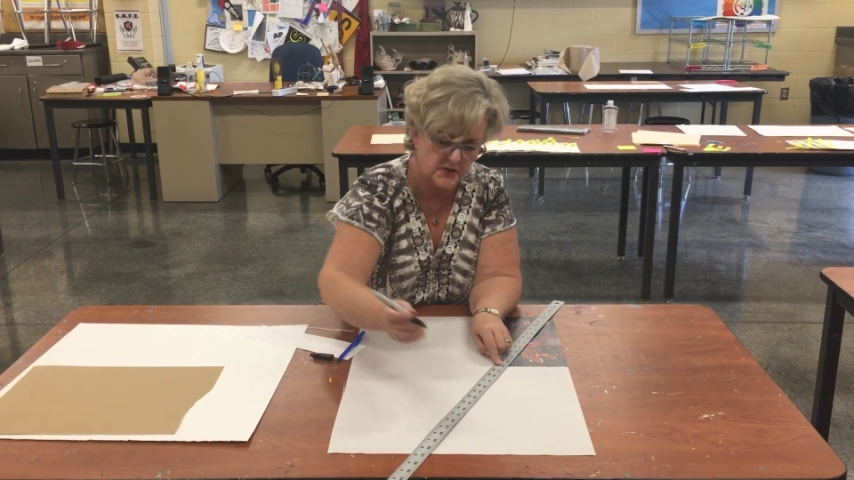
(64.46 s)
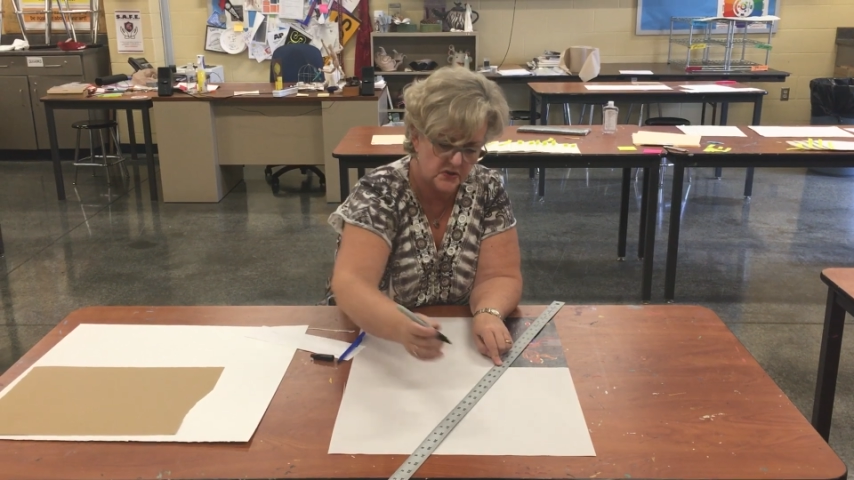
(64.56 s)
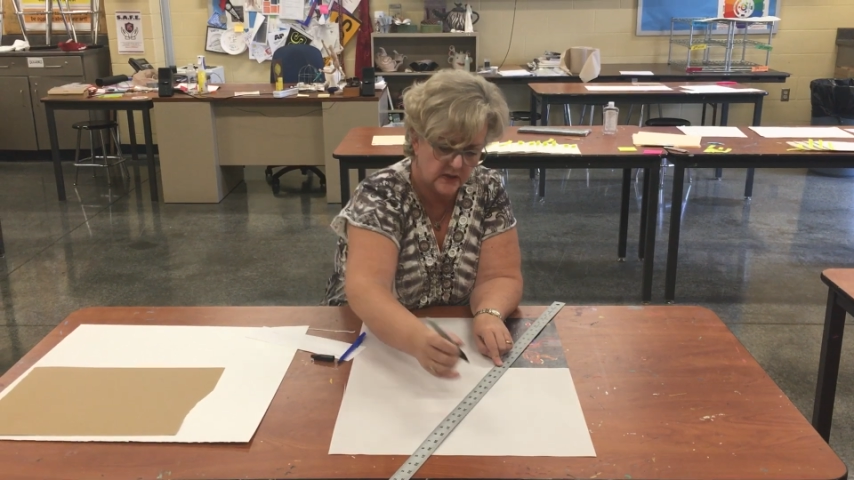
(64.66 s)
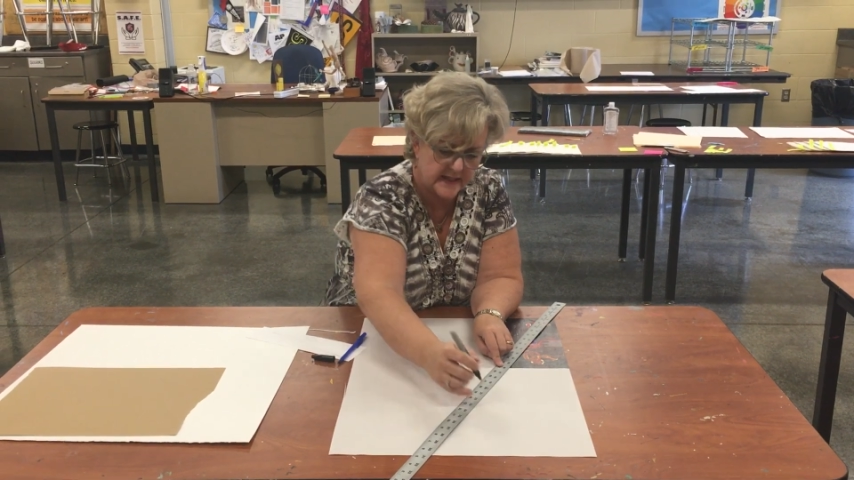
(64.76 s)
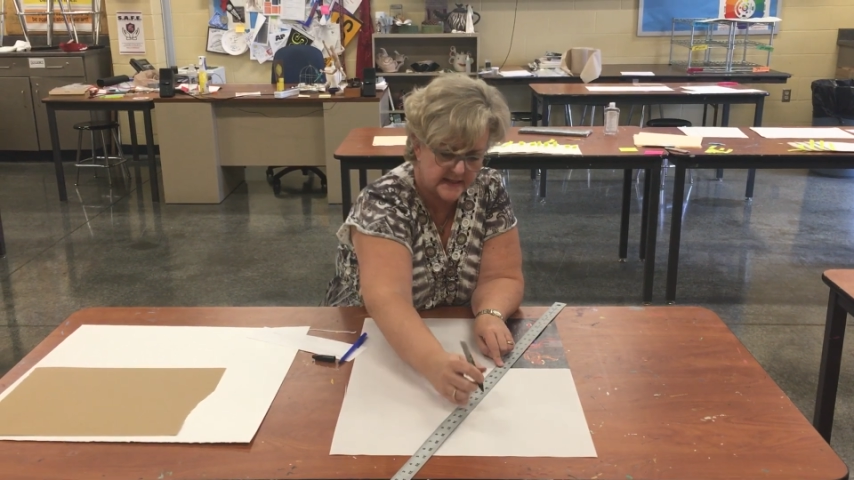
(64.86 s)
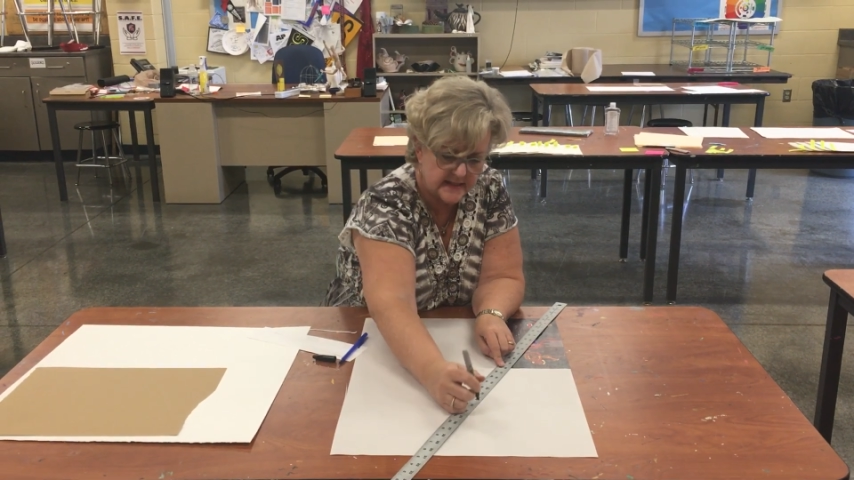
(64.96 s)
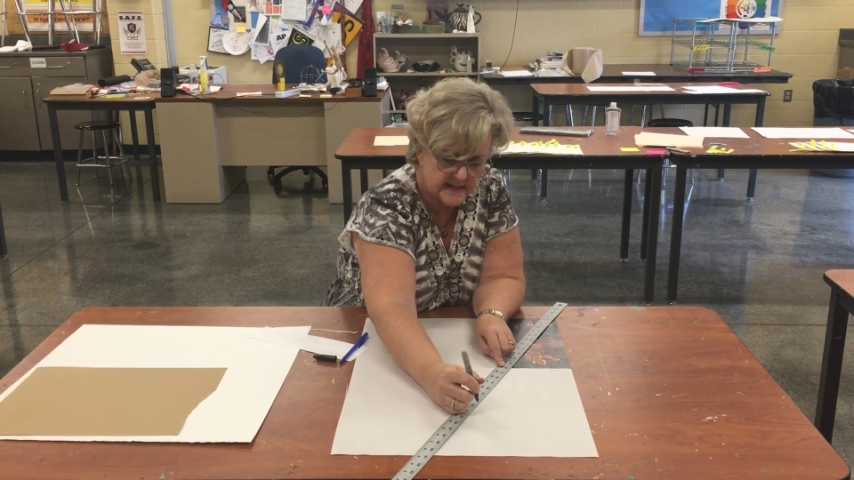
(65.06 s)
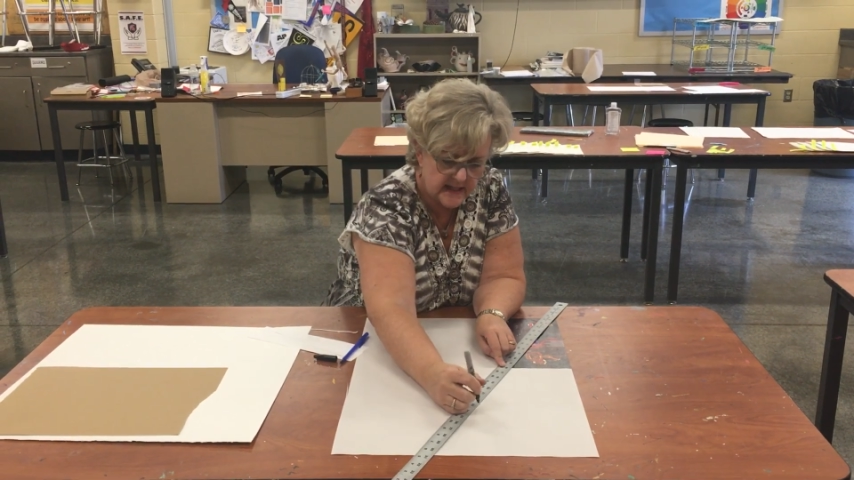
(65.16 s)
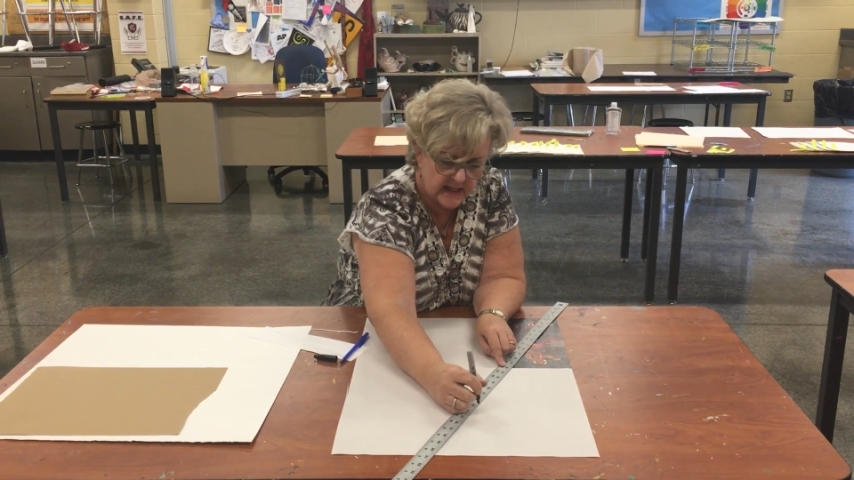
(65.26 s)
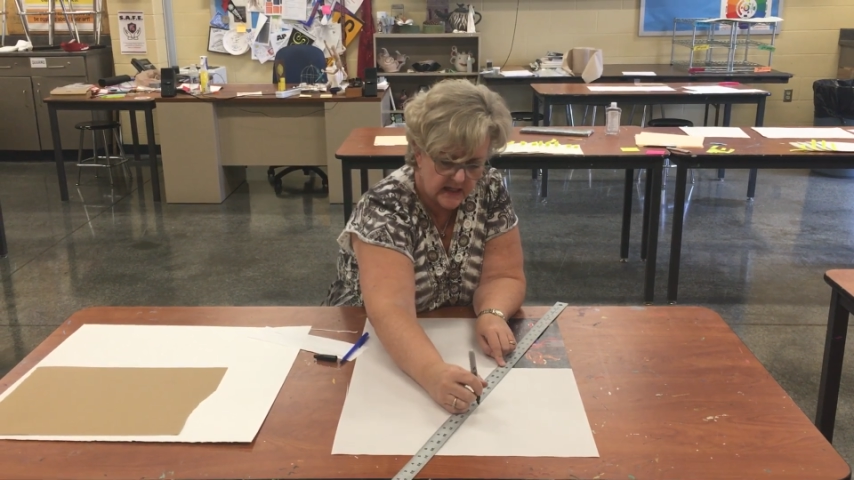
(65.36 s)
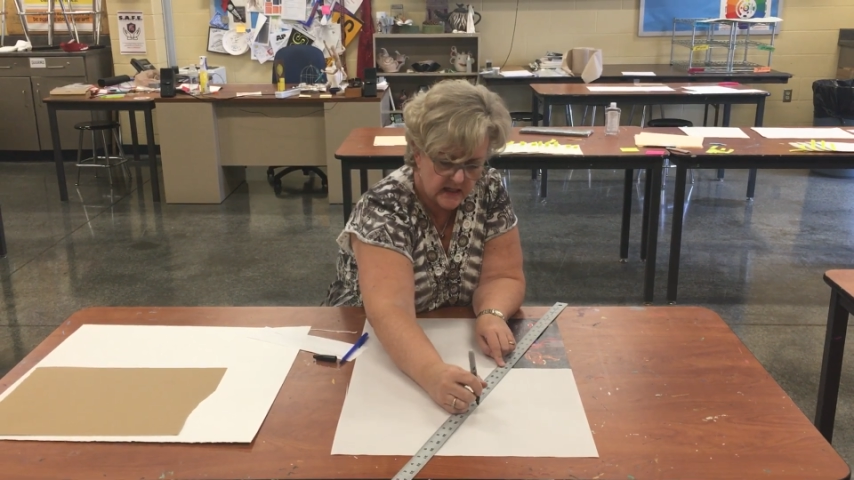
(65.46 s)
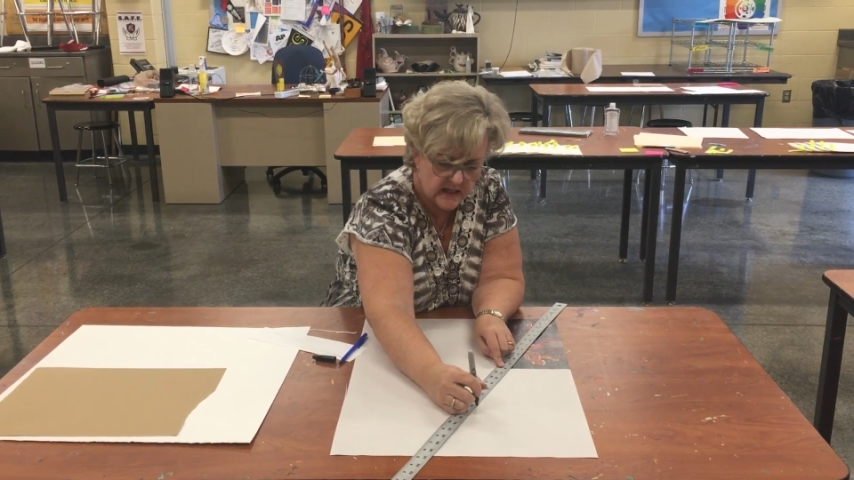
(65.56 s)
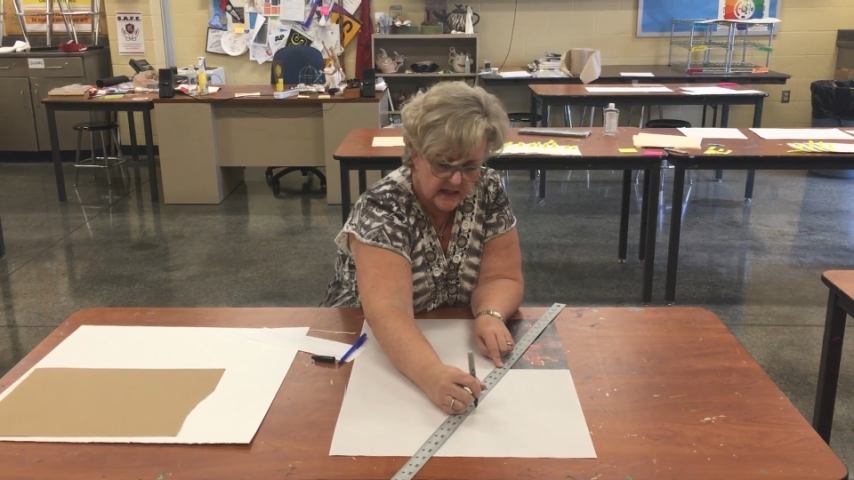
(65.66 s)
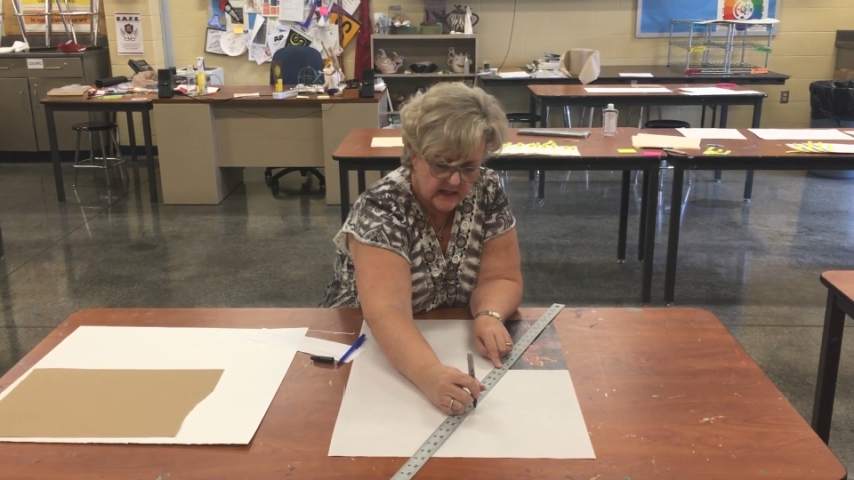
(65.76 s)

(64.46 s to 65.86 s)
so you guys can see,